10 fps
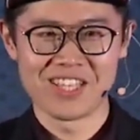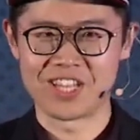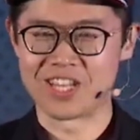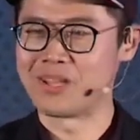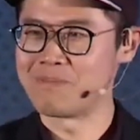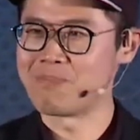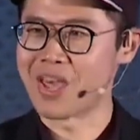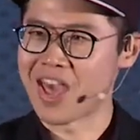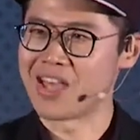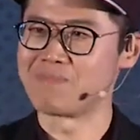team
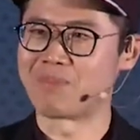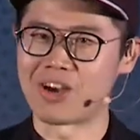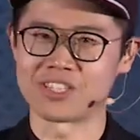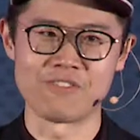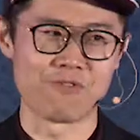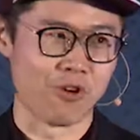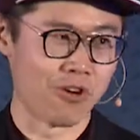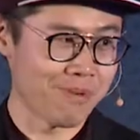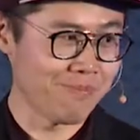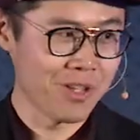behind Blockchain
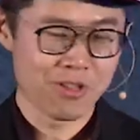Forum